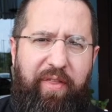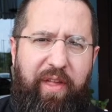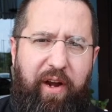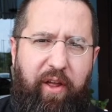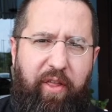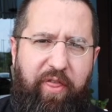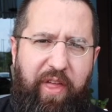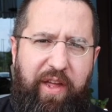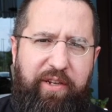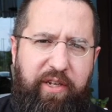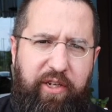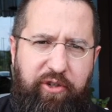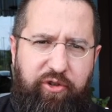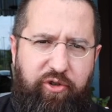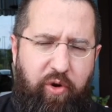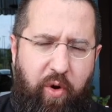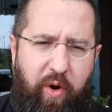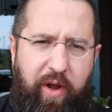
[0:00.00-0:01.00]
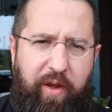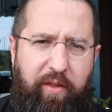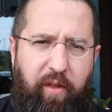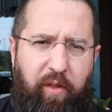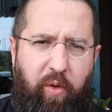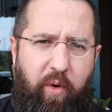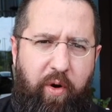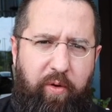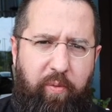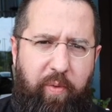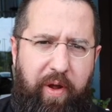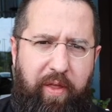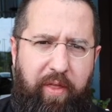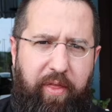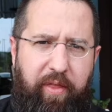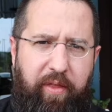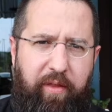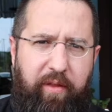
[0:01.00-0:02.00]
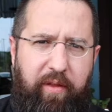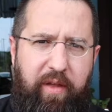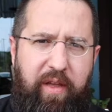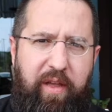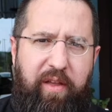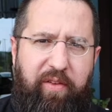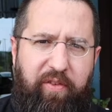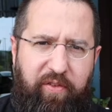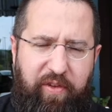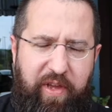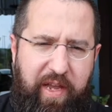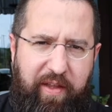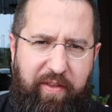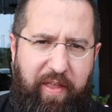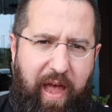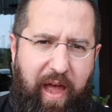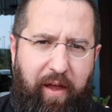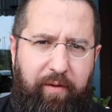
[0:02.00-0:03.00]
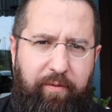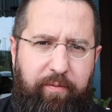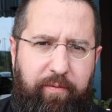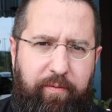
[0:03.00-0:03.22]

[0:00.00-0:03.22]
that authentic joy in the Lord with? Seek that.